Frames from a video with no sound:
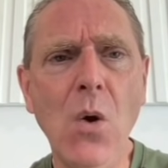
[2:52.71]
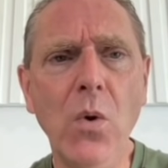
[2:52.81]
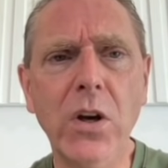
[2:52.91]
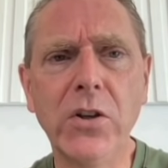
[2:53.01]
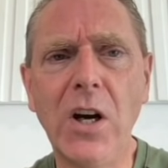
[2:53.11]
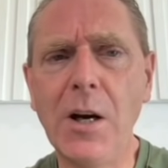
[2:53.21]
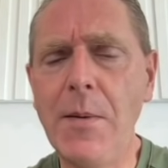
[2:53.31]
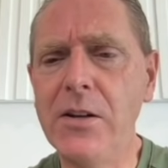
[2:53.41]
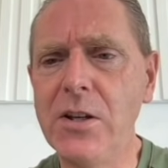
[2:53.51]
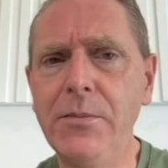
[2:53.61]
We're going to talk
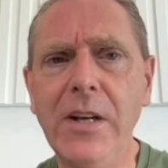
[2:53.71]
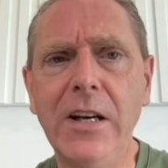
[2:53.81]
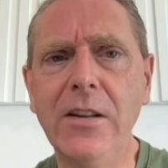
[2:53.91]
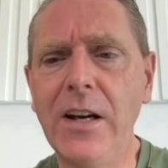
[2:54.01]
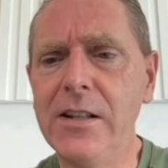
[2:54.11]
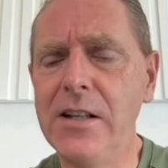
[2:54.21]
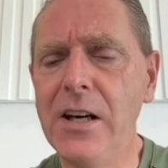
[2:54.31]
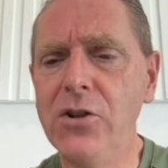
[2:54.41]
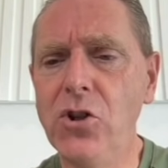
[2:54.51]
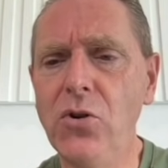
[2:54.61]
about some data
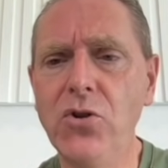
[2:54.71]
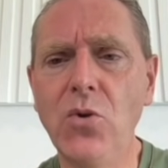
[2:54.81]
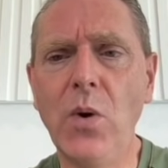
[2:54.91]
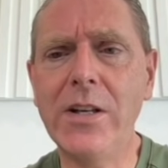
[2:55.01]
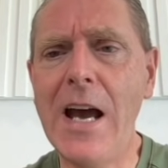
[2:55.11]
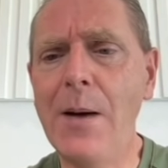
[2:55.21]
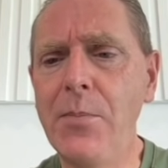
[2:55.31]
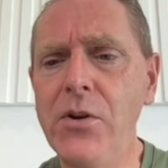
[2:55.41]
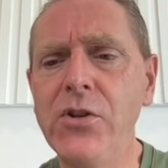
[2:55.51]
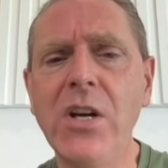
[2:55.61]
that shows you what
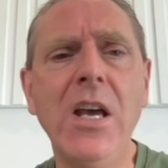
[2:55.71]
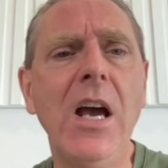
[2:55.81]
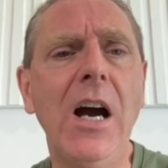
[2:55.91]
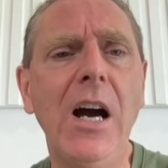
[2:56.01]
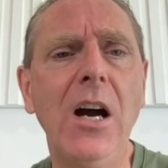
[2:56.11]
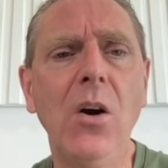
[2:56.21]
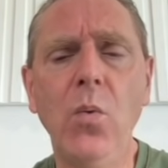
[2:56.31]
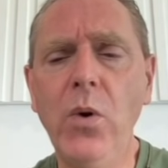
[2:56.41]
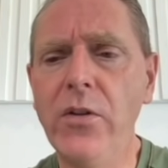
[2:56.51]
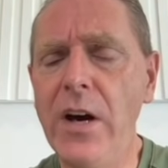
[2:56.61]
happens
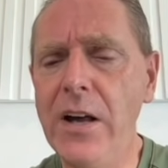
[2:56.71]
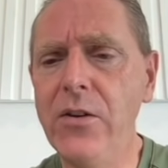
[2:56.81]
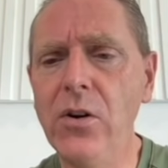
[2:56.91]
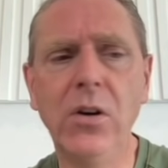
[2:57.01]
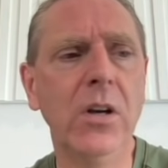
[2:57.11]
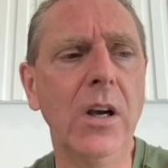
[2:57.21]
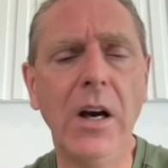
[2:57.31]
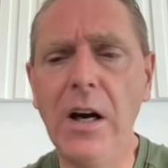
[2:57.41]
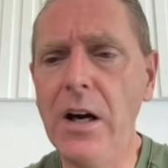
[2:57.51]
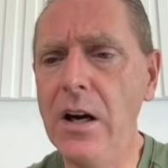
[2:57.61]
with other
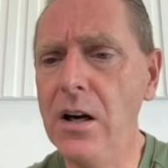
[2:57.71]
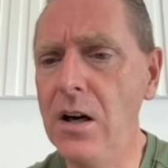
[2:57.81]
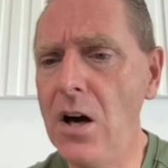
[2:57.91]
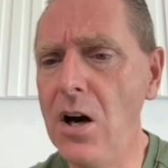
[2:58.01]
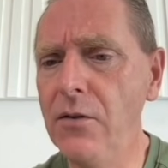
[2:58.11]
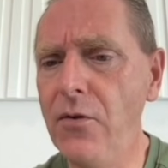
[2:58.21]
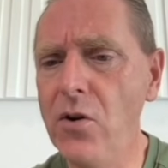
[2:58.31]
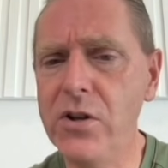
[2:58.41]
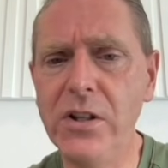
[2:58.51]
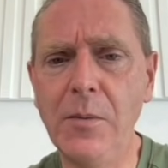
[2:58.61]
hard
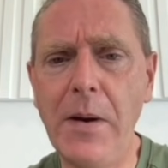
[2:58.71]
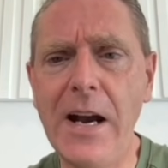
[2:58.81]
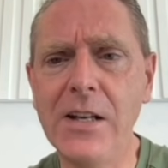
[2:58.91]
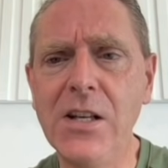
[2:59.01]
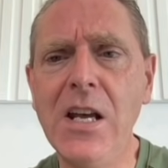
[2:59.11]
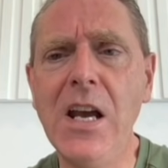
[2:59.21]
forks in the past,